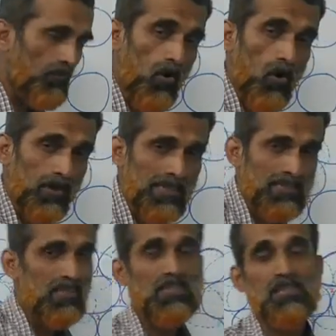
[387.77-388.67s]
four
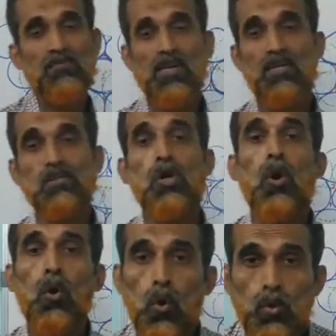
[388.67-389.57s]
touching spheres
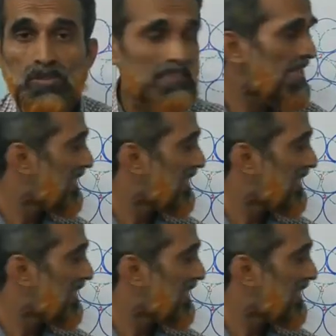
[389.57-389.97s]
whose